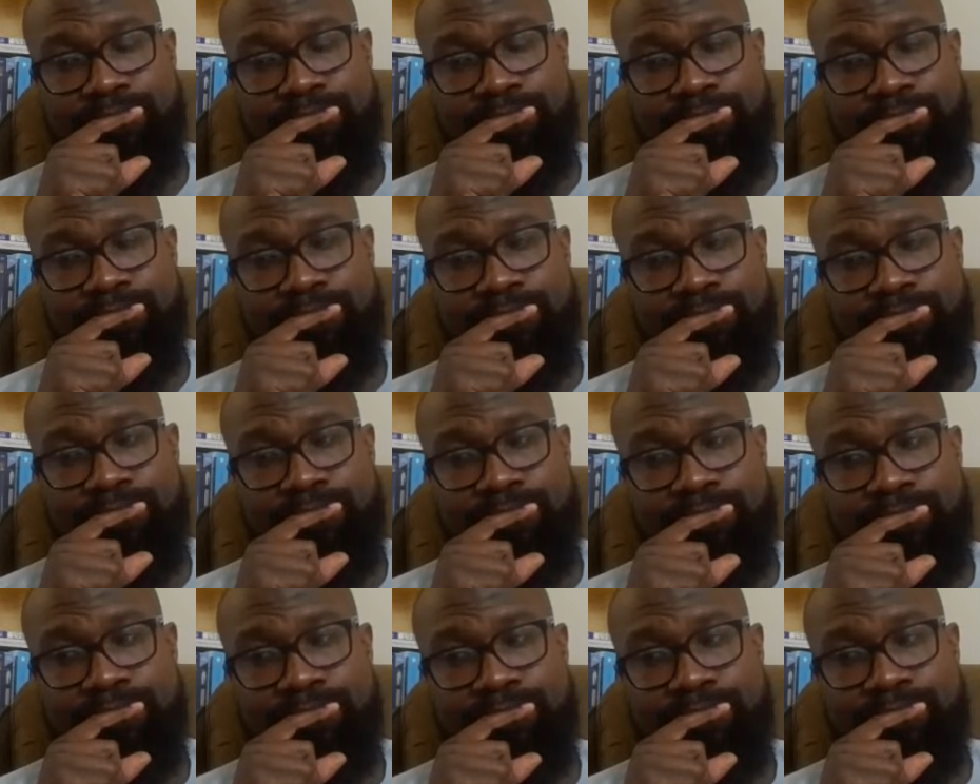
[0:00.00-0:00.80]

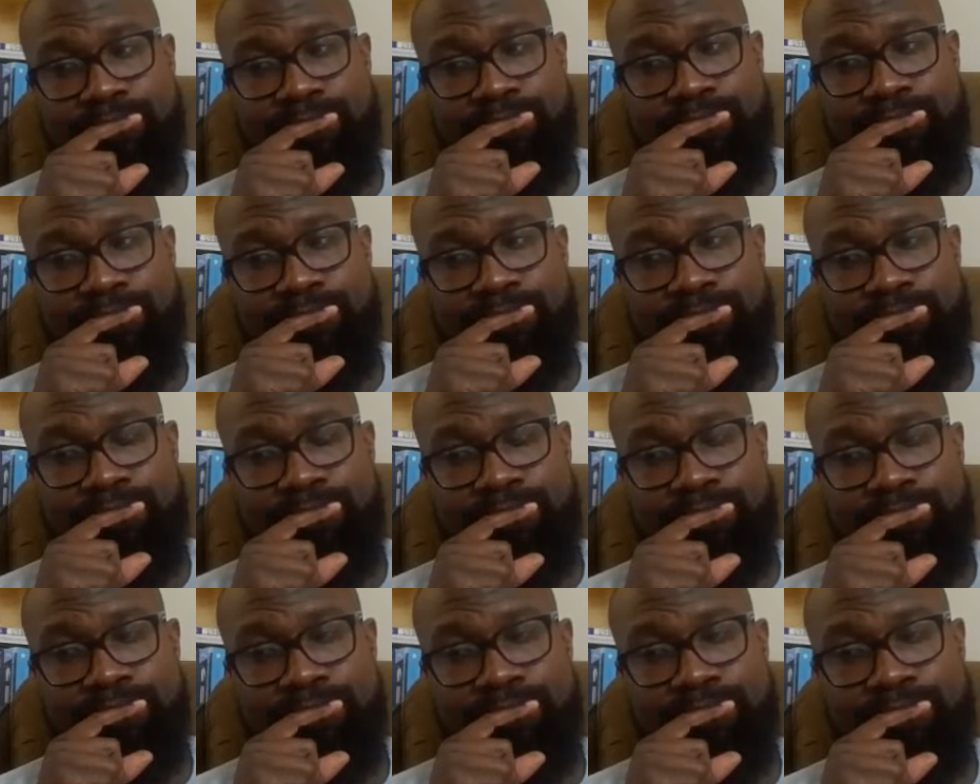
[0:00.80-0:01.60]

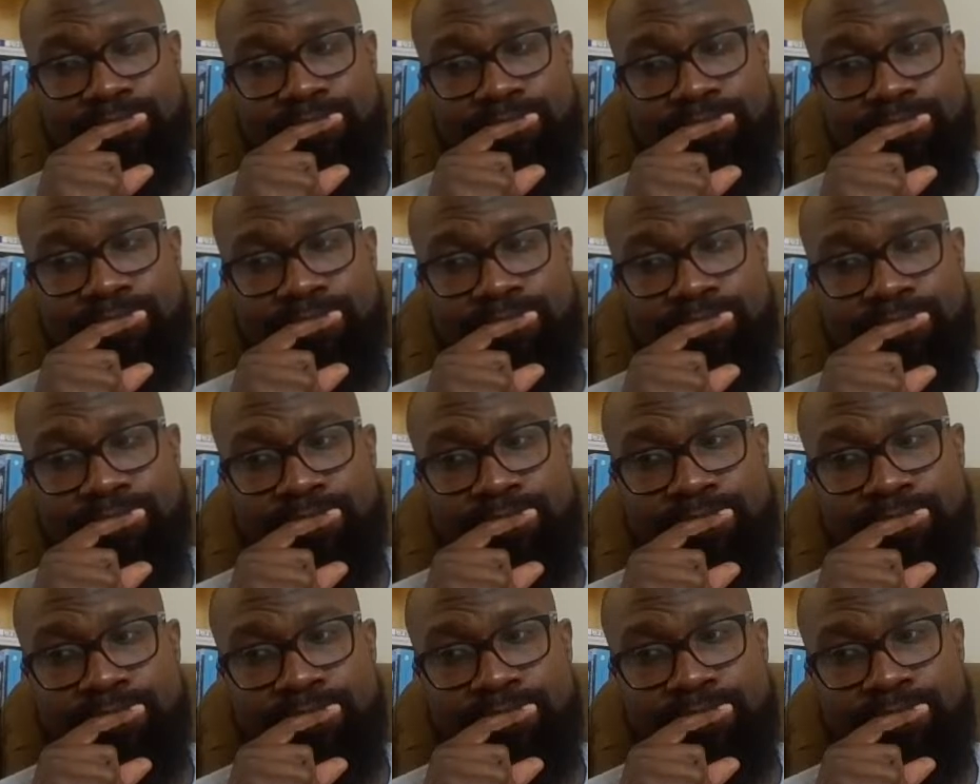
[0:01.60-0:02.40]

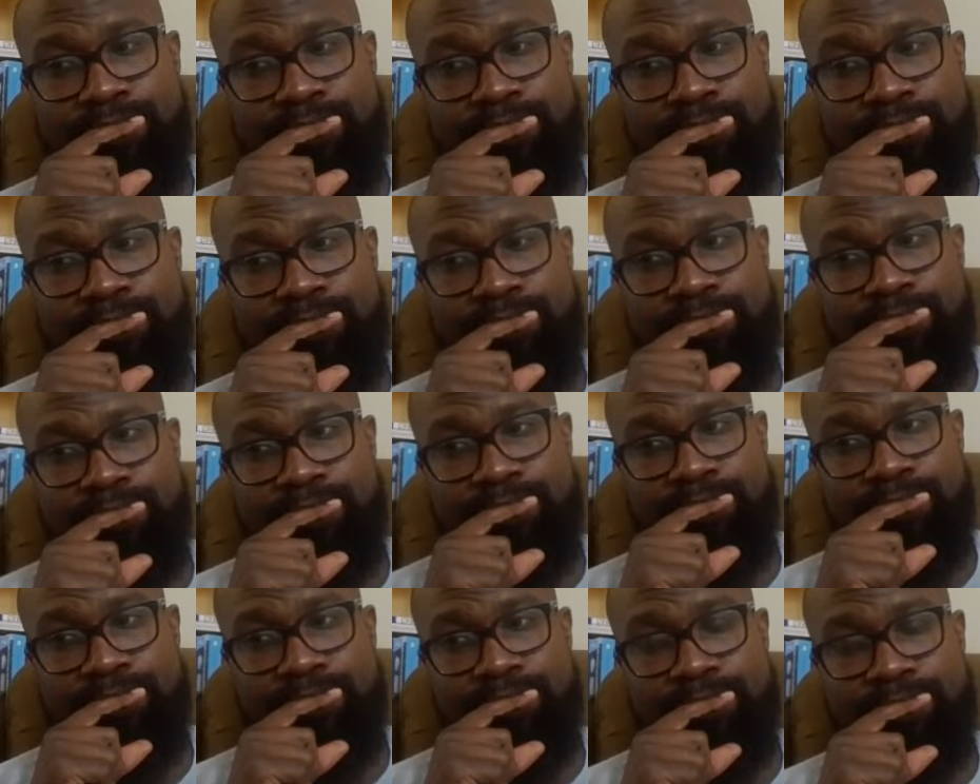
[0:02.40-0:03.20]

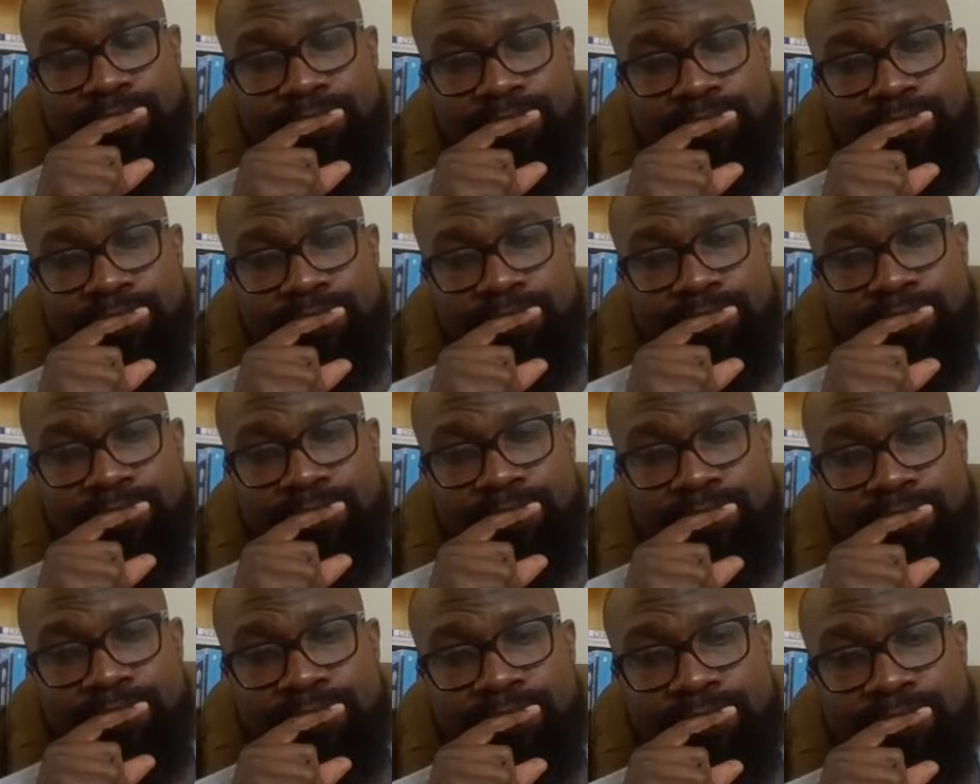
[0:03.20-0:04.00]

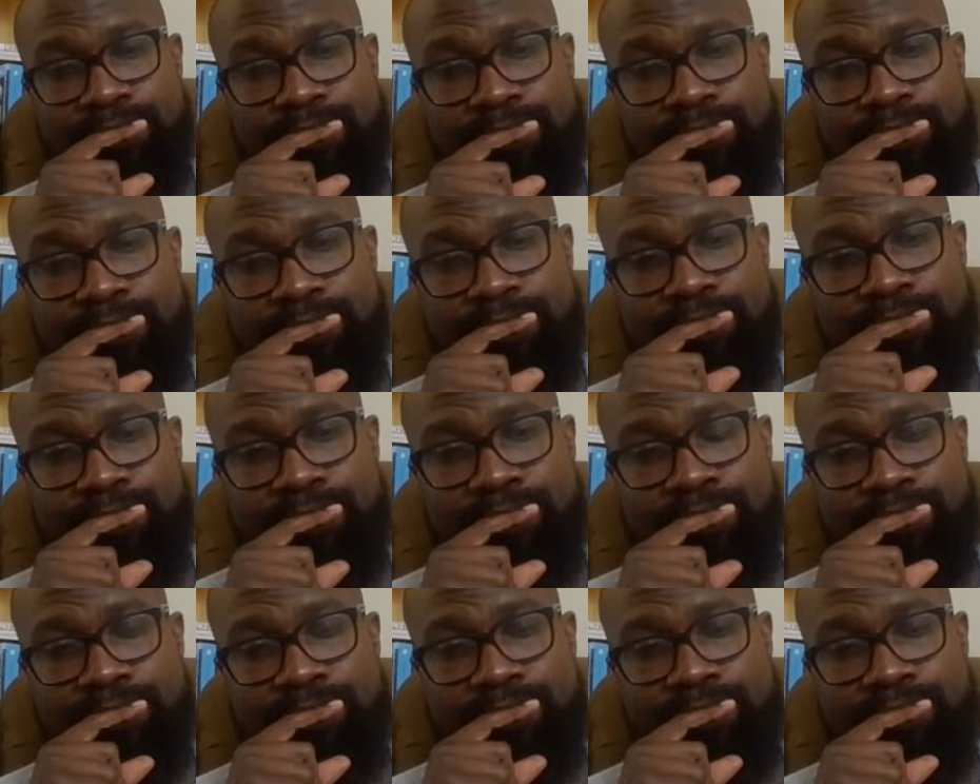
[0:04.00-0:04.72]
The person shown says nothing.